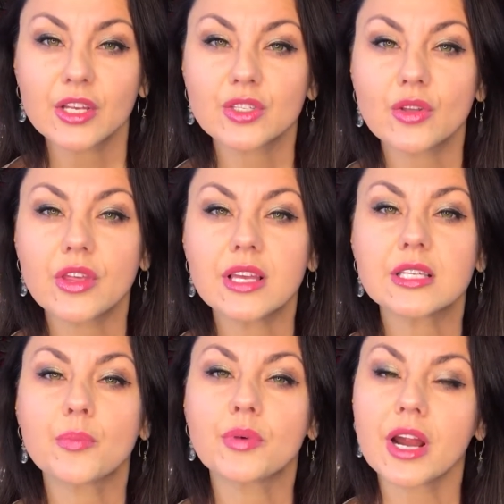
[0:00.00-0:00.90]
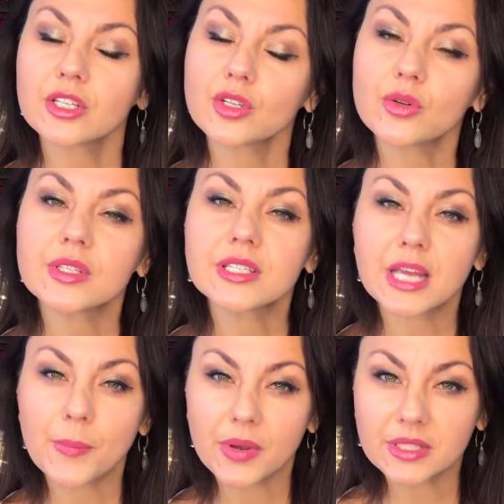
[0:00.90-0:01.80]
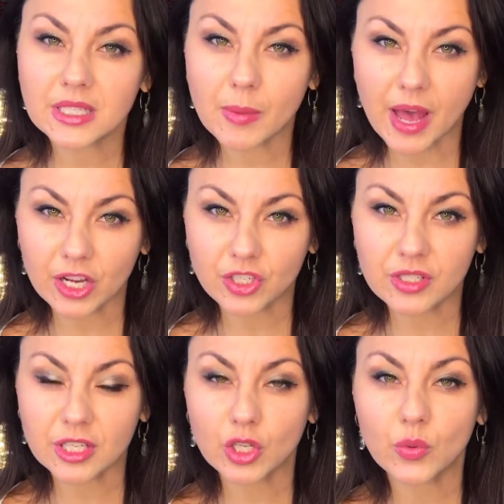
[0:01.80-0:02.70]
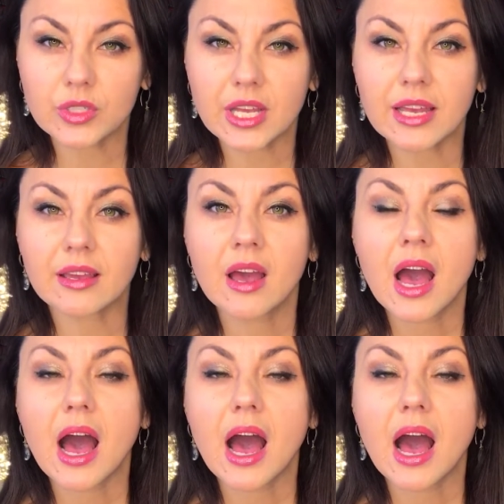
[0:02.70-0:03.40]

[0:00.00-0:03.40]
So these are practical step-by-step actions that you will take